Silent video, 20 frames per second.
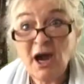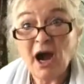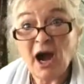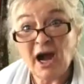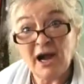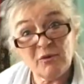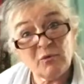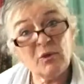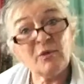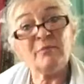
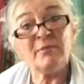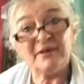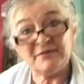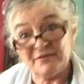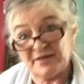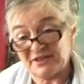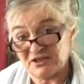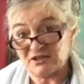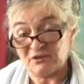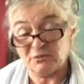I want my
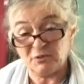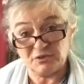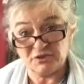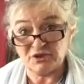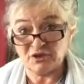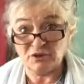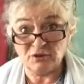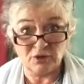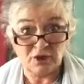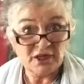vegetables
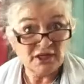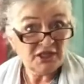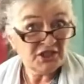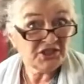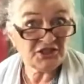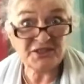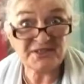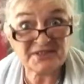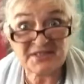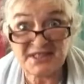to look
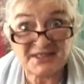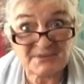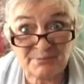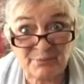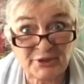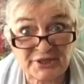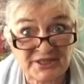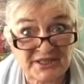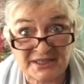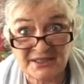just as
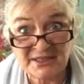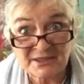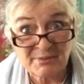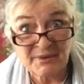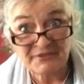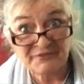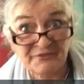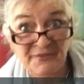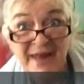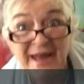pretty as
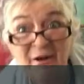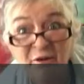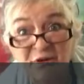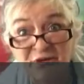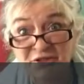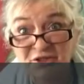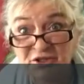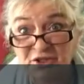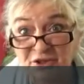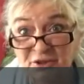my
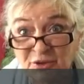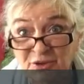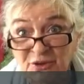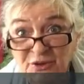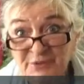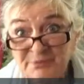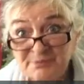flowers do.